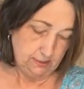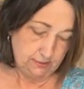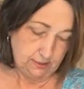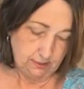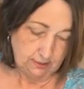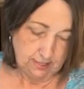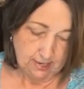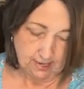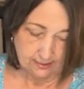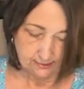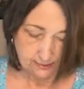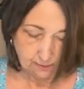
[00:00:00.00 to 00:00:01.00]
Here's our
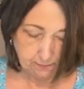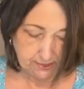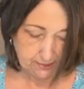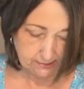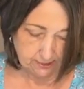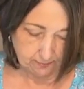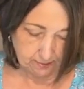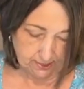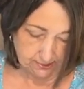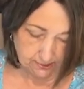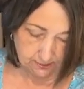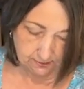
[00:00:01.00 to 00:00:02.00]
last little piece of the
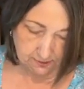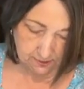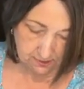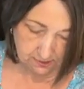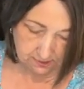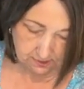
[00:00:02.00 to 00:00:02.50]
puzzle.